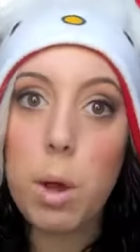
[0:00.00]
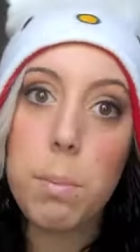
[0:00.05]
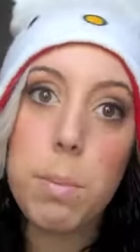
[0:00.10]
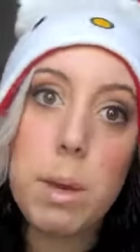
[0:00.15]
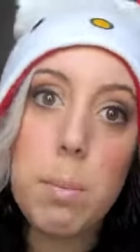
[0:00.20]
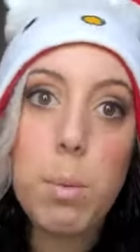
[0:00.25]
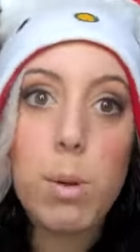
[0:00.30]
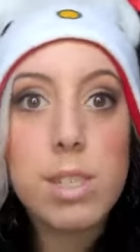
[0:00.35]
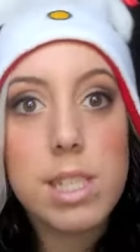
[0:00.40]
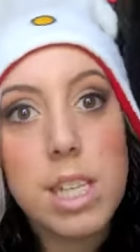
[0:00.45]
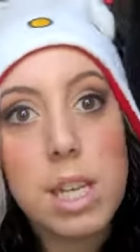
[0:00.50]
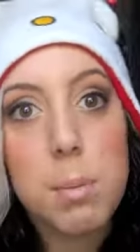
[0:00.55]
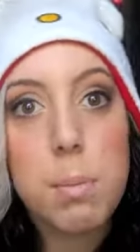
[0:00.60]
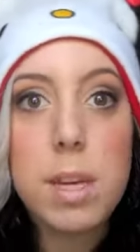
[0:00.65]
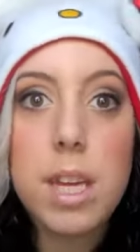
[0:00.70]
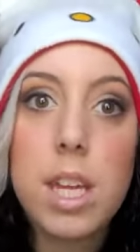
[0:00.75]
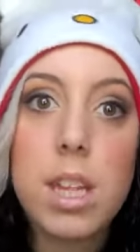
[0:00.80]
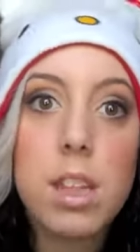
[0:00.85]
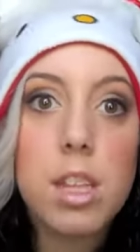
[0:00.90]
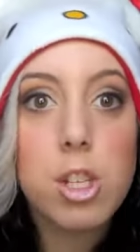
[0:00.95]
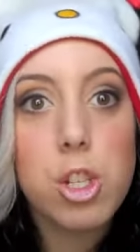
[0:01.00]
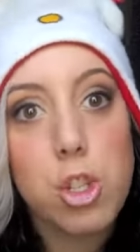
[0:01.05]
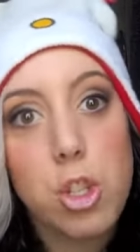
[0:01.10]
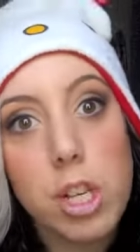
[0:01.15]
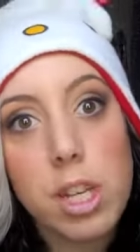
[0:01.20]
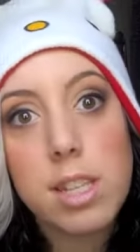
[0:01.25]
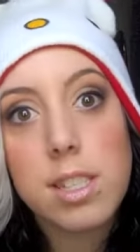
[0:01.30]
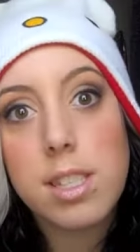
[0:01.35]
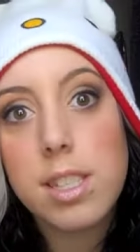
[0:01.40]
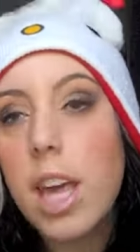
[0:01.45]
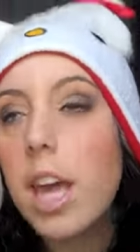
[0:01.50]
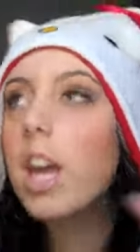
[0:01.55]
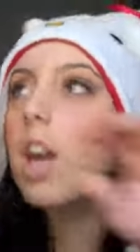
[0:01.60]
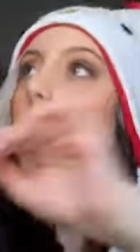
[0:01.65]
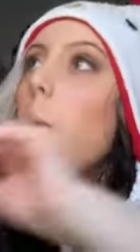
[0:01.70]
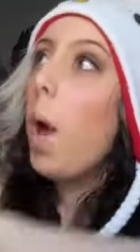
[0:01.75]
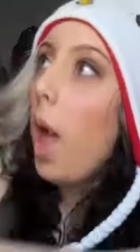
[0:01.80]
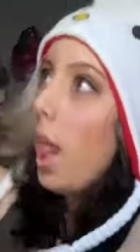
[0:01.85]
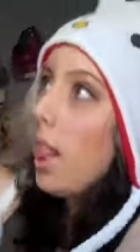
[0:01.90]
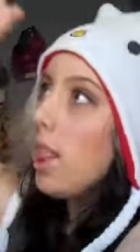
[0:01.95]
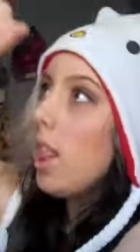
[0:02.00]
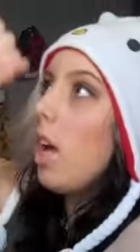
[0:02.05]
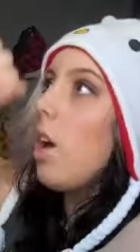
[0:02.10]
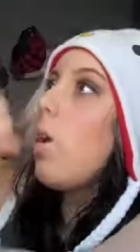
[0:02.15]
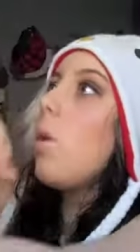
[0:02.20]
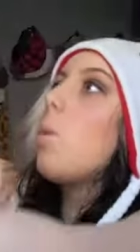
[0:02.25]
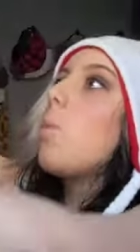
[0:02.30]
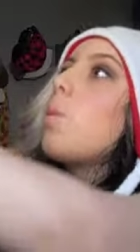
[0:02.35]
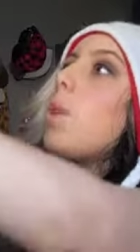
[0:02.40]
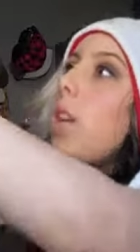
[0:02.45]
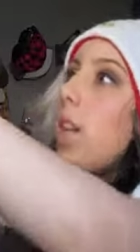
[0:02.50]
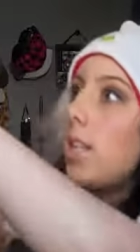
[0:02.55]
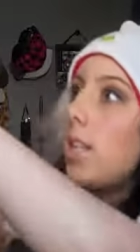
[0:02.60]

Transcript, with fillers: When people see me in the streets, they go, Hello,